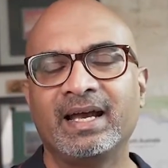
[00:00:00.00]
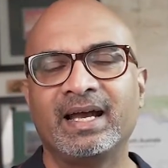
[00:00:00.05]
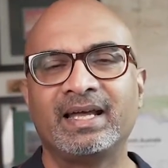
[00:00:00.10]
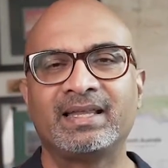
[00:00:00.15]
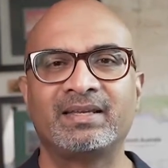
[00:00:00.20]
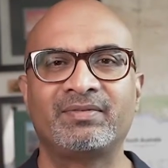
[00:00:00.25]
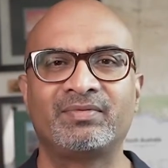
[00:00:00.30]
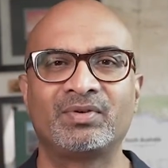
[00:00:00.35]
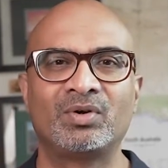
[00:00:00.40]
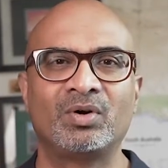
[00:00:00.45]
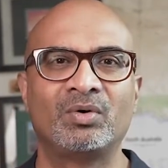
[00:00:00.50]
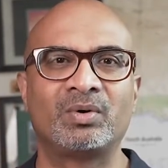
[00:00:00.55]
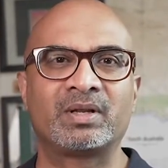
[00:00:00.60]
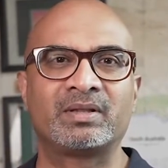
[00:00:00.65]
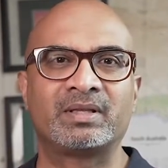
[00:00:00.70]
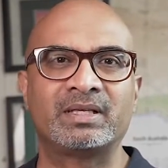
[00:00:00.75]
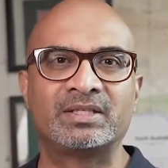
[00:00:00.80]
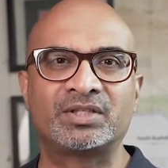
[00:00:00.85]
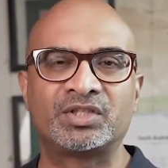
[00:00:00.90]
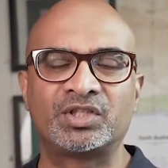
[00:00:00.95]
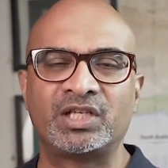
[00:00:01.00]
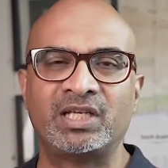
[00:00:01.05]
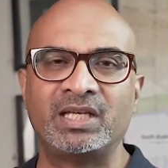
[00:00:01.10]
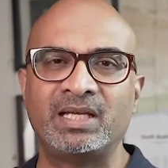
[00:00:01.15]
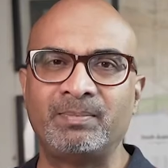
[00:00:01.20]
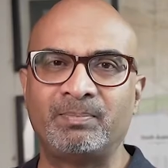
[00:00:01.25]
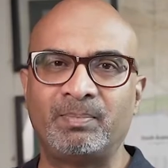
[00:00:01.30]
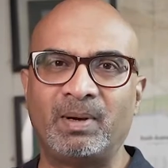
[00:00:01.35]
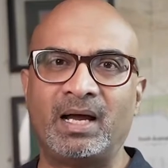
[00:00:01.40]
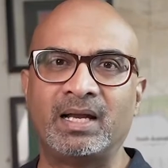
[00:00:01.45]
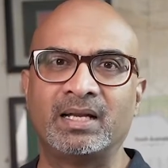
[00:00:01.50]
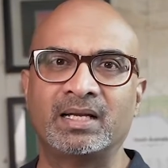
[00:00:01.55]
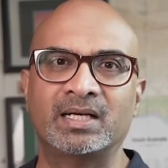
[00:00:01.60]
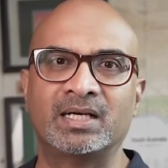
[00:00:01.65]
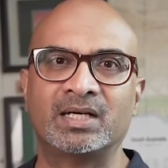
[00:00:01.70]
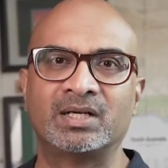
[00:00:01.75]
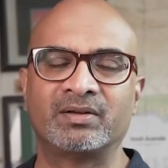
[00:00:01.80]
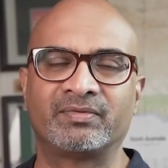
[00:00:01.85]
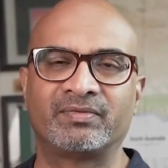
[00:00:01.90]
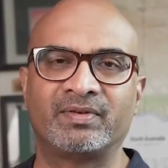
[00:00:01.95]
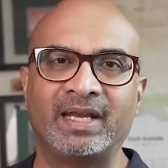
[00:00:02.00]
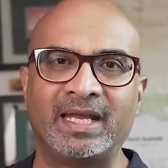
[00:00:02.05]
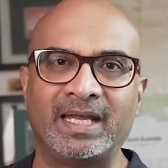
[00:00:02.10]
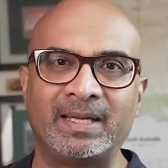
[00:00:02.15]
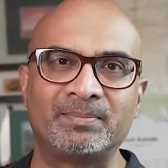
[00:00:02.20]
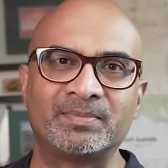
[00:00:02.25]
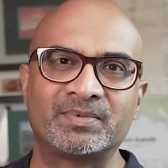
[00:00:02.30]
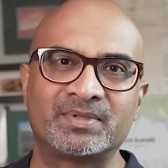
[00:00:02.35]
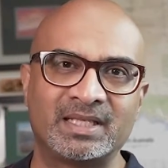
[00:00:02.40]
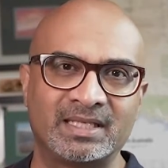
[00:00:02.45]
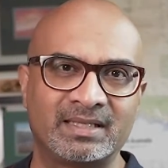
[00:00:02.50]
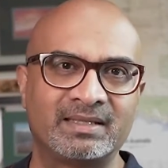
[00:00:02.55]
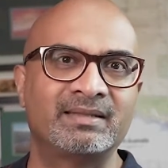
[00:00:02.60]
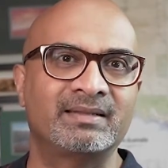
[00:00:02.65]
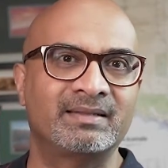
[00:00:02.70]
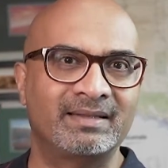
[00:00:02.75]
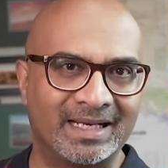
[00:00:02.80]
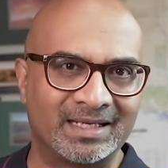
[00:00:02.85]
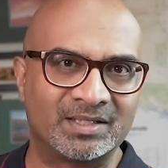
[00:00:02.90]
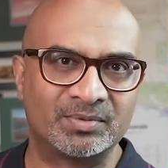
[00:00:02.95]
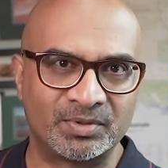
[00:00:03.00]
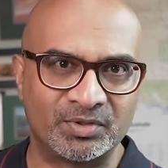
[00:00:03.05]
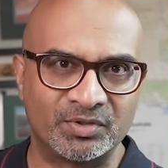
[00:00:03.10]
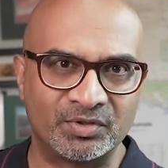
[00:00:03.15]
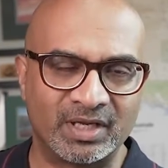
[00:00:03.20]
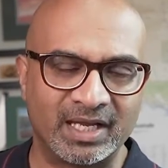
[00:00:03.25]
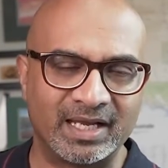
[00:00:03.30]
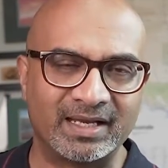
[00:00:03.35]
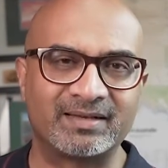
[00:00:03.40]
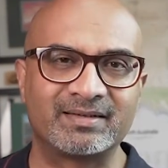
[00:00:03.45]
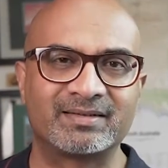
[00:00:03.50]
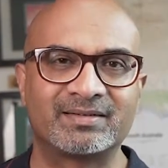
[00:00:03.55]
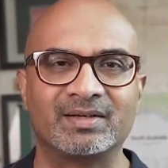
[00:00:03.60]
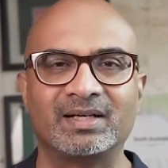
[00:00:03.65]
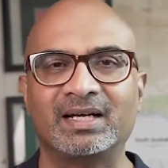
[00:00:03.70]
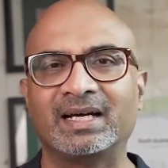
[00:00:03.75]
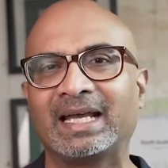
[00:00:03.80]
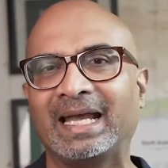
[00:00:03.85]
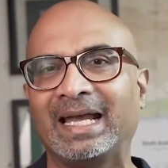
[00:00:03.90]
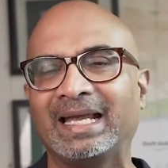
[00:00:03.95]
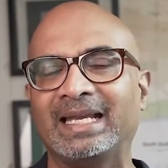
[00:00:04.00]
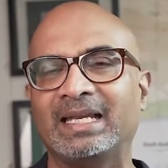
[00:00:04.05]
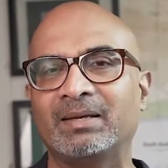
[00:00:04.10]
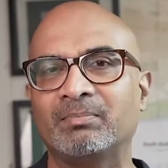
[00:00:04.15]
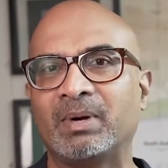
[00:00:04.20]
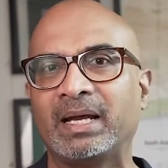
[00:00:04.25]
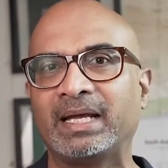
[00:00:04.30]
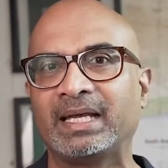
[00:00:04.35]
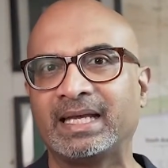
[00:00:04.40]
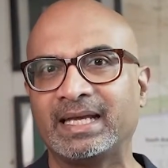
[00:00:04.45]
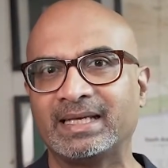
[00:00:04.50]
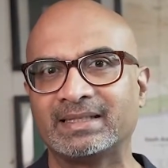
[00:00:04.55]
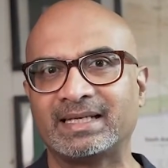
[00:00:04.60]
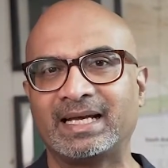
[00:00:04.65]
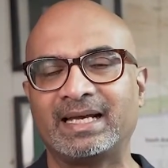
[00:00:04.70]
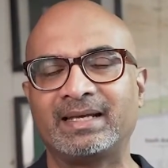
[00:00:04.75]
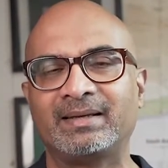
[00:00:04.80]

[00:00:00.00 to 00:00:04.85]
And then if you go one of these cheap, unheard of names, then that's what you get. So again, in my case,